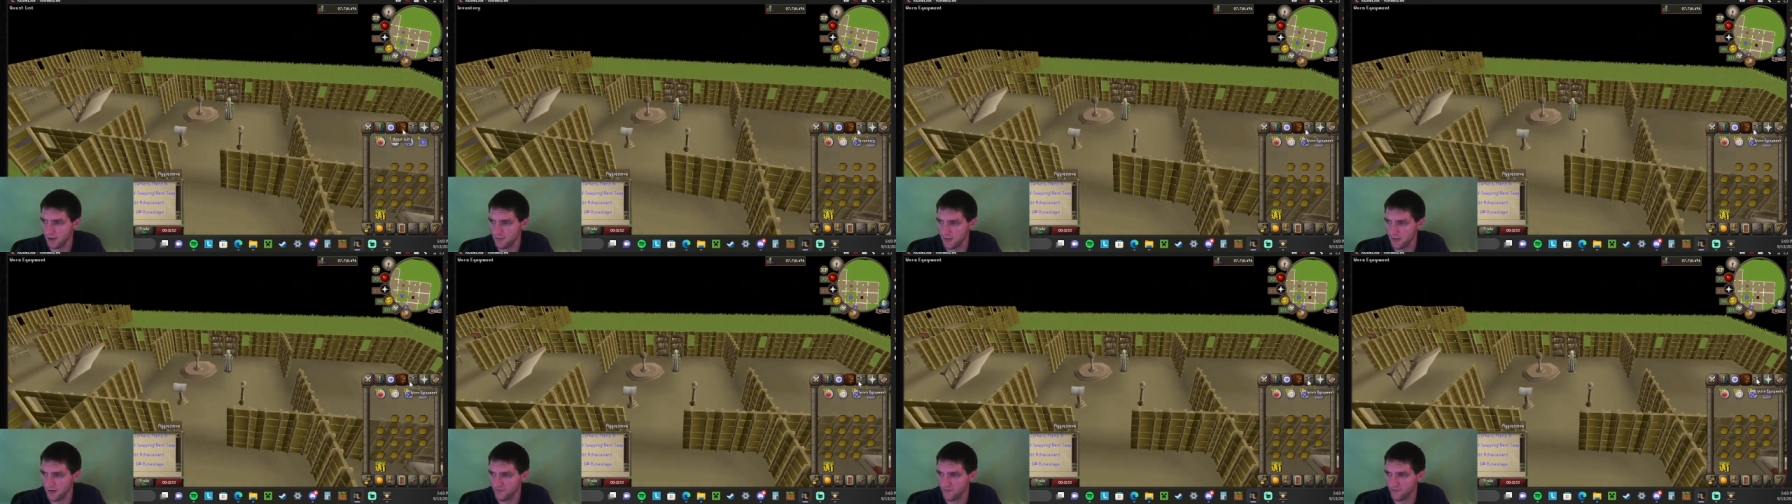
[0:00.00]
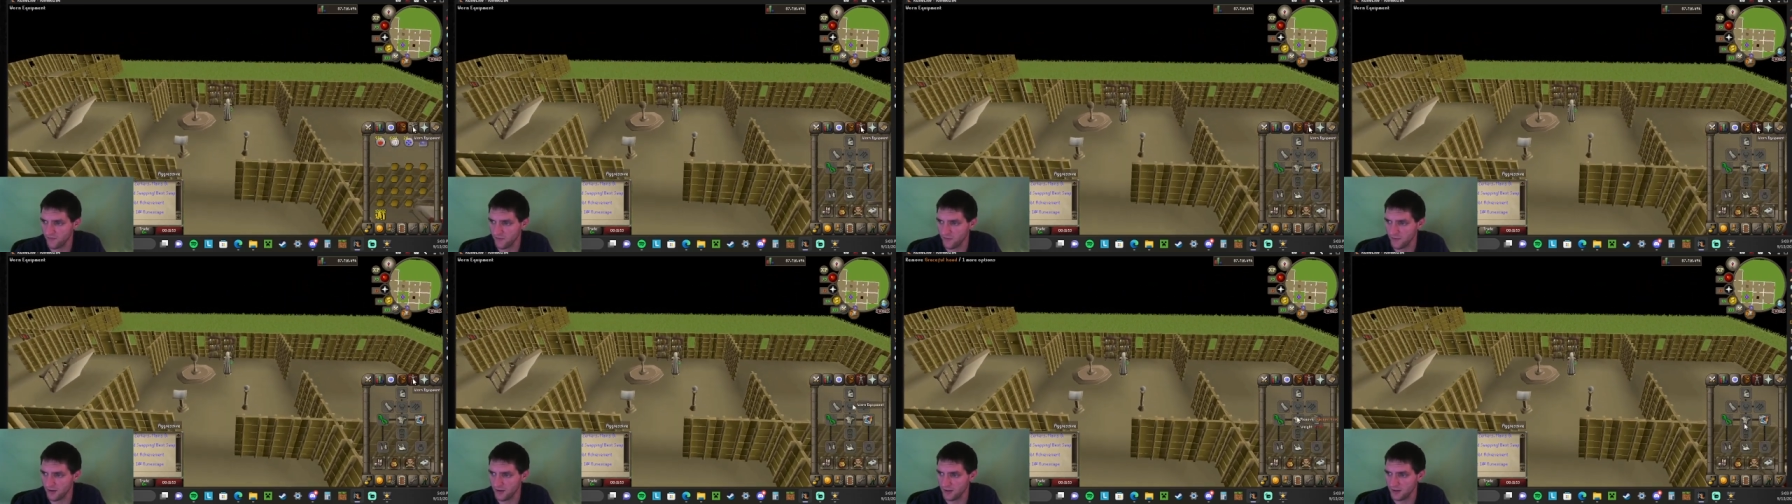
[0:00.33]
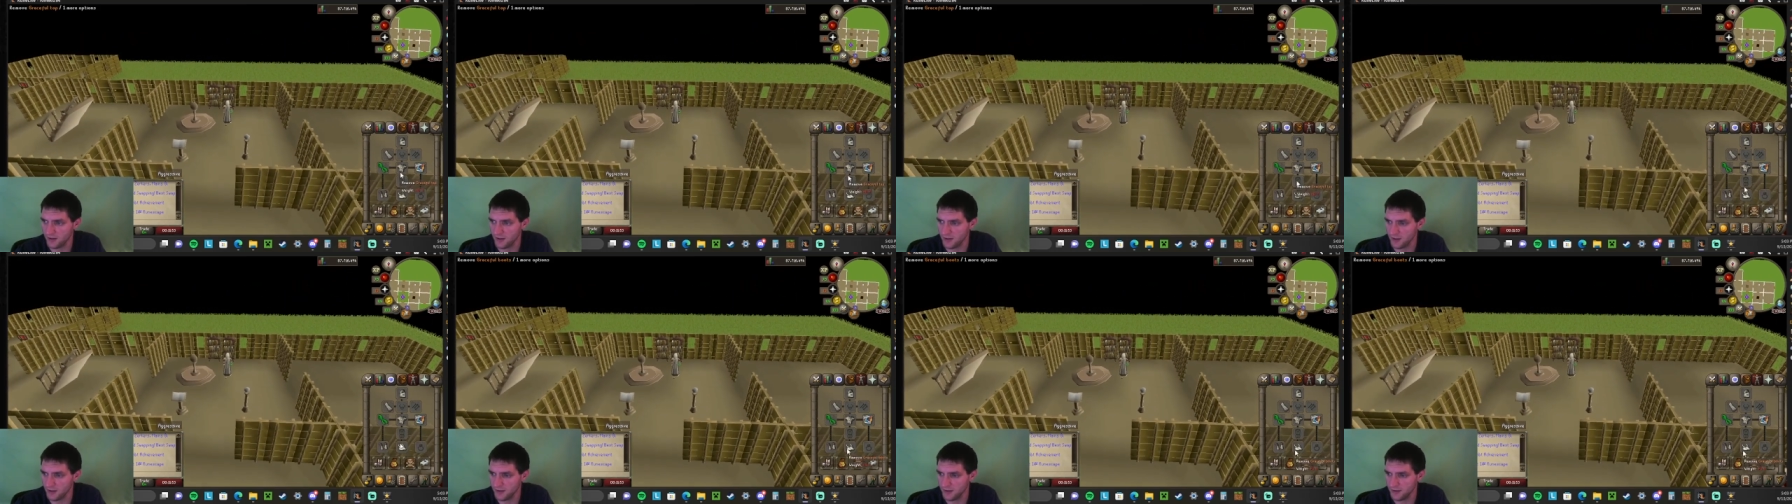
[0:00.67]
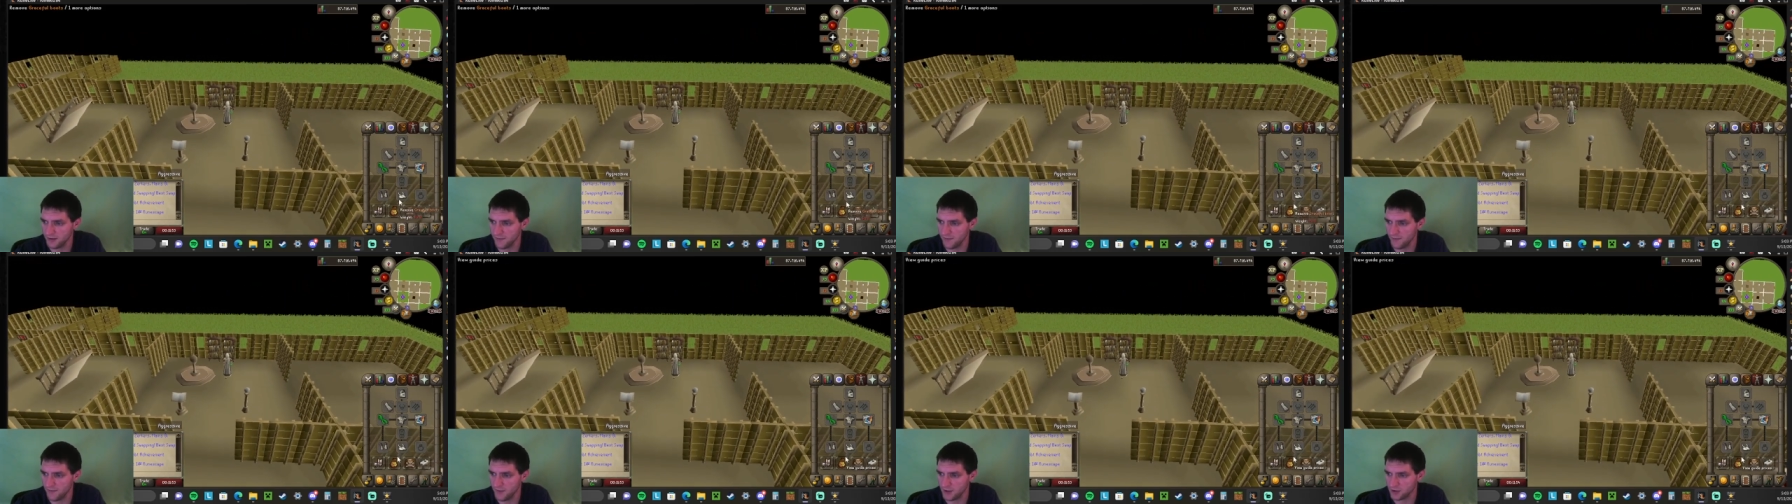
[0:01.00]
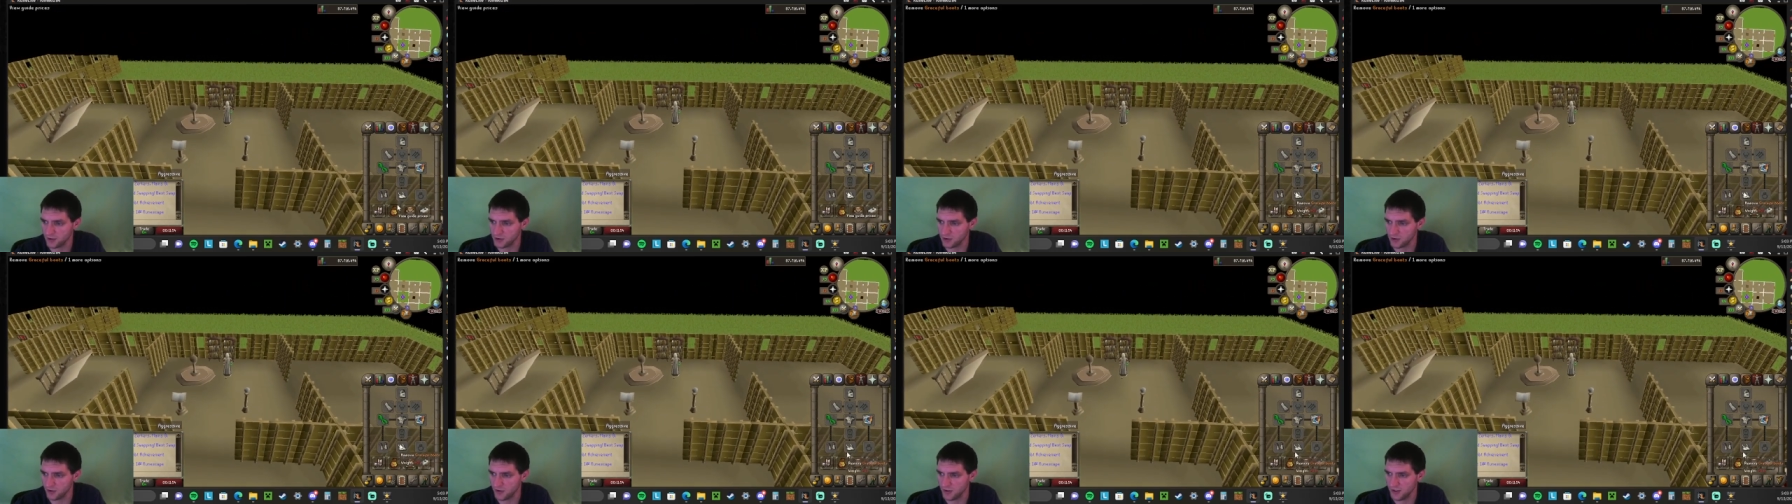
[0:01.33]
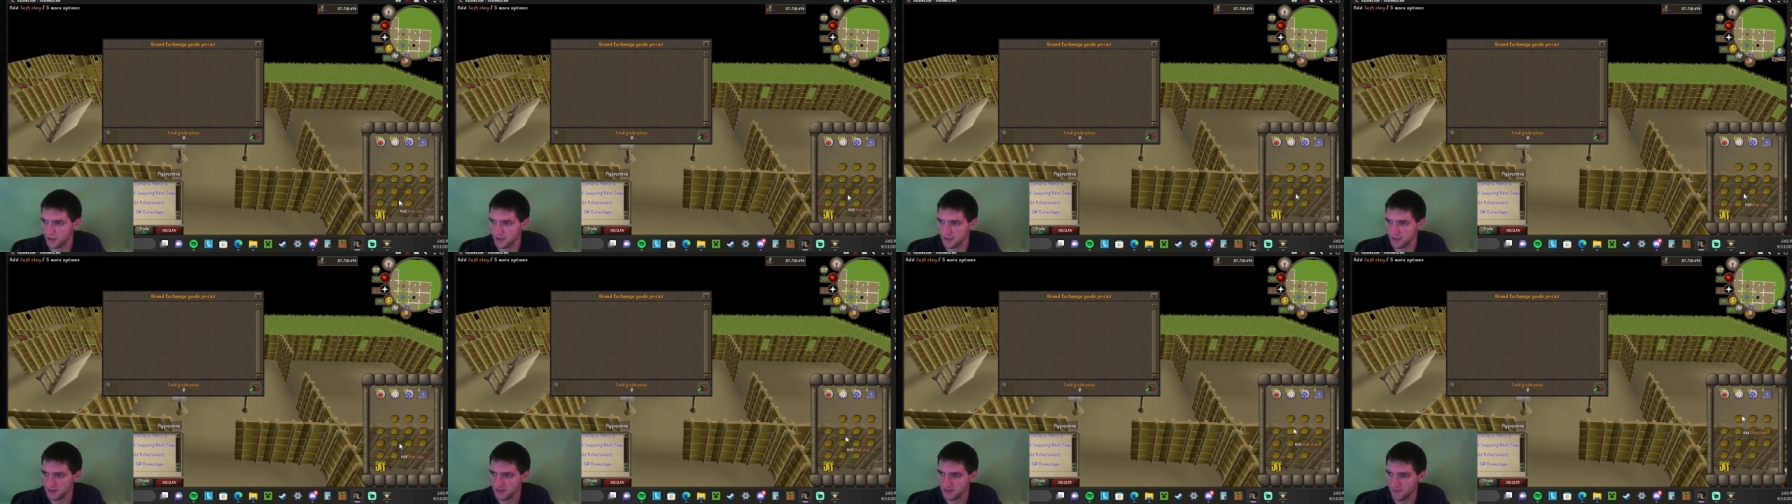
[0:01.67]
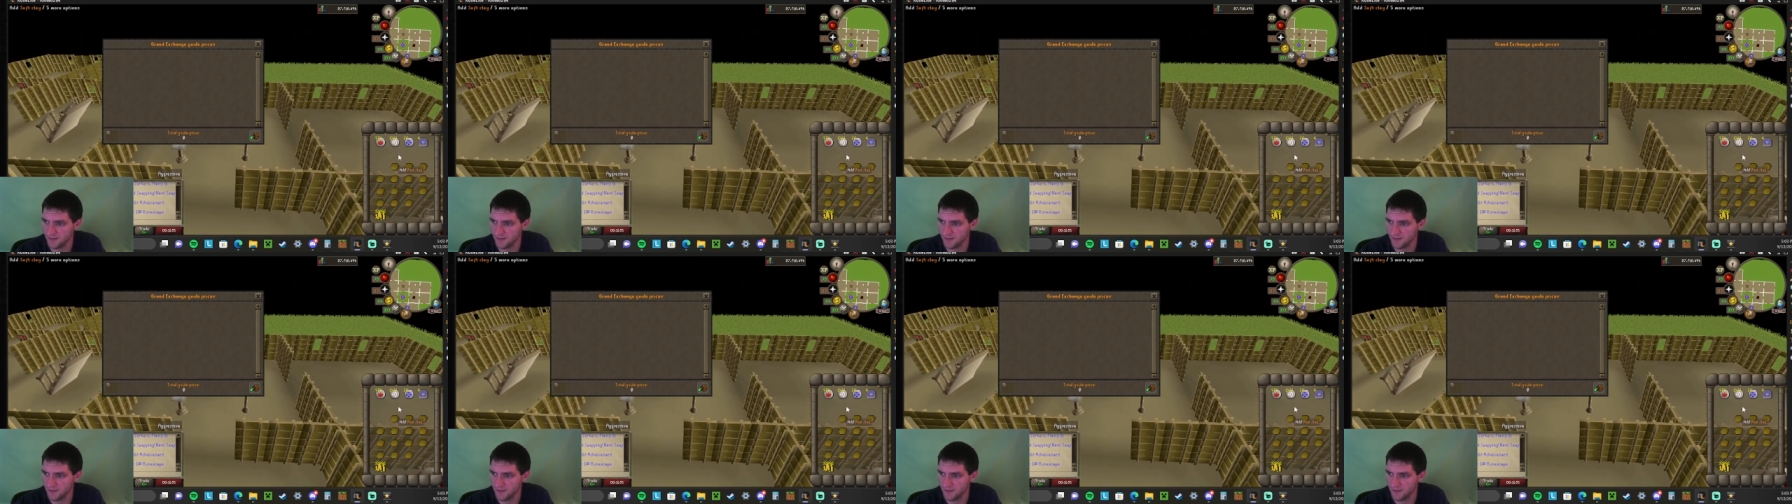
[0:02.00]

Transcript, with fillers: make from it, here, I'll show you guys.